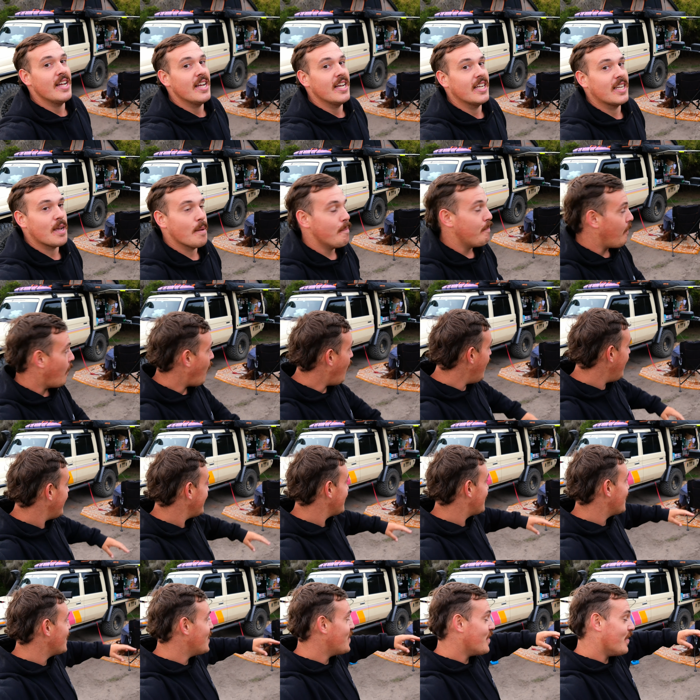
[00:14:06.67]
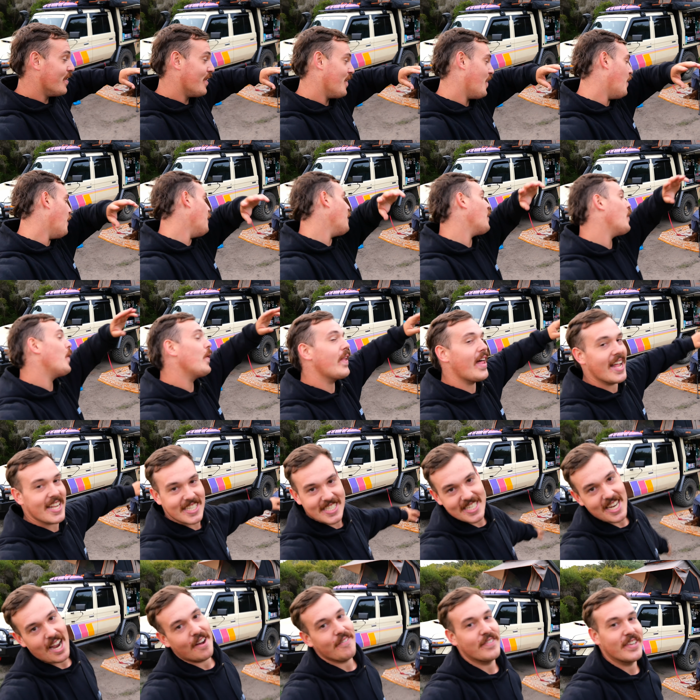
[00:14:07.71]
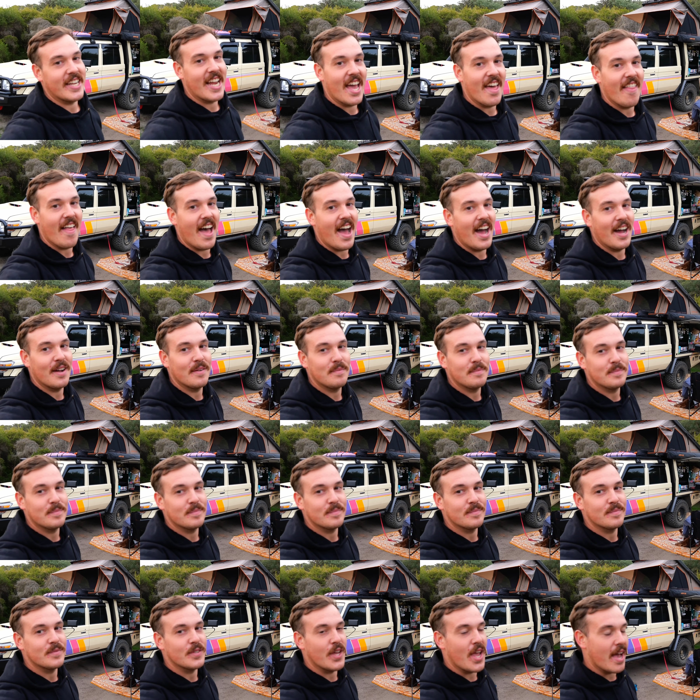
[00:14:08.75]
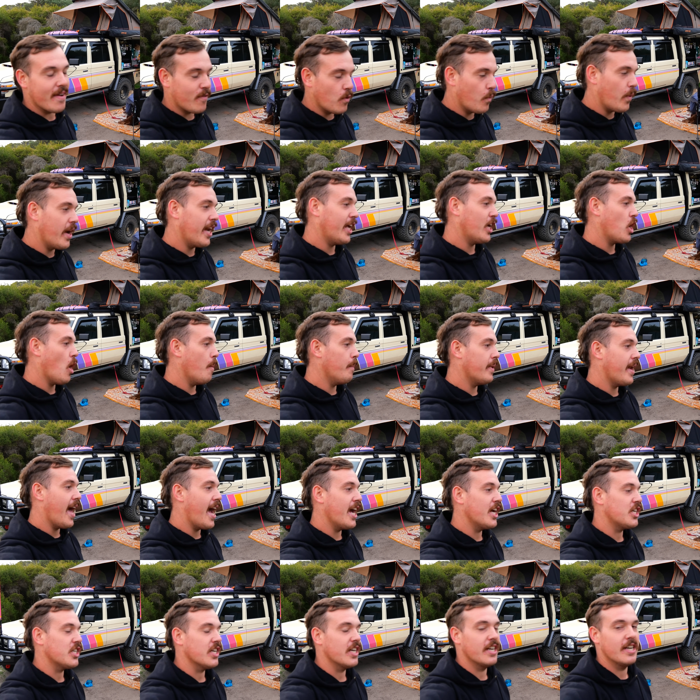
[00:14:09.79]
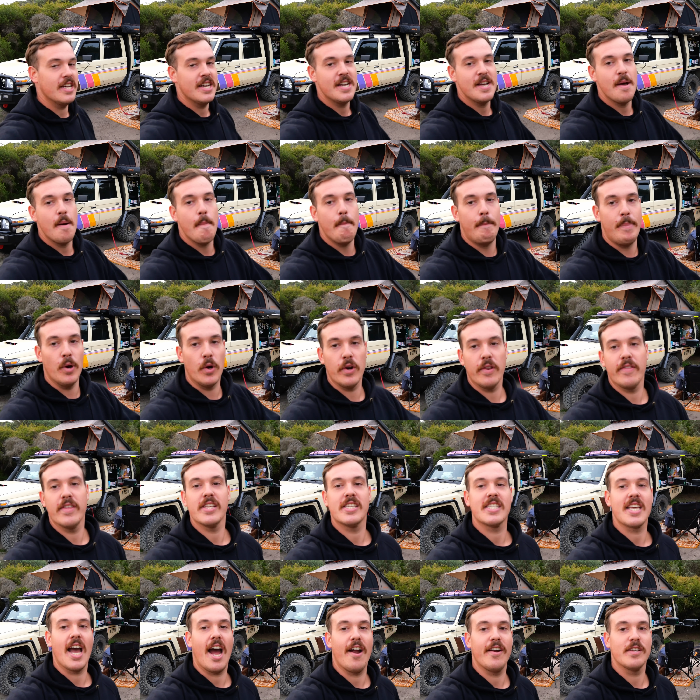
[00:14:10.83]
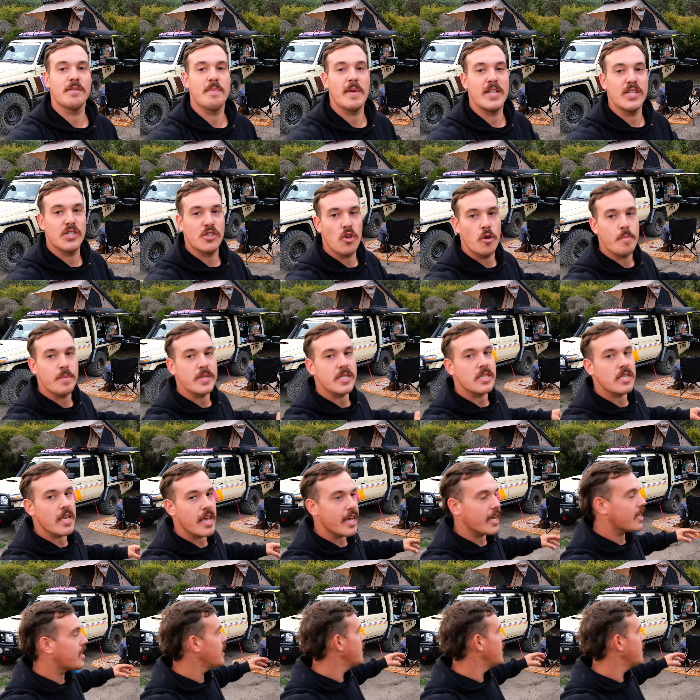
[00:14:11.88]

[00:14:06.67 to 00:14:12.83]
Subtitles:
combined with all that stuff together, you have a winning combination. Building this car has been super sick.